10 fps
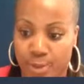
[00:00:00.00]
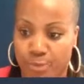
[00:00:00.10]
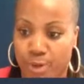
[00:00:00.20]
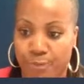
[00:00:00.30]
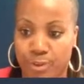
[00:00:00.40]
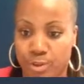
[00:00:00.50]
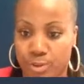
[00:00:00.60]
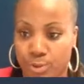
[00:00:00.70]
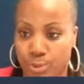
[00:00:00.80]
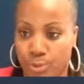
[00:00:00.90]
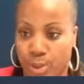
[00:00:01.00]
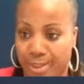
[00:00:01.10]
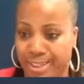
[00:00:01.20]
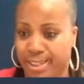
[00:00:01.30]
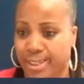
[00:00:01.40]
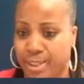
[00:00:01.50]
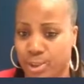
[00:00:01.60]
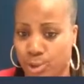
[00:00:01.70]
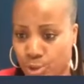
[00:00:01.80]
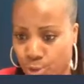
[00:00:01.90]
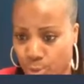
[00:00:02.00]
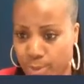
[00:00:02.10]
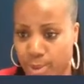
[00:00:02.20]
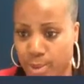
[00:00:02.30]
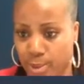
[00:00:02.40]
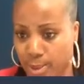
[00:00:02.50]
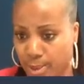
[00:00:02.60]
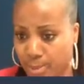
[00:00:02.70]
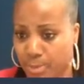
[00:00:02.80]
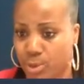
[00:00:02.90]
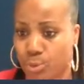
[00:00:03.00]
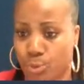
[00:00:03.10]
in reference to any insurance dilemmas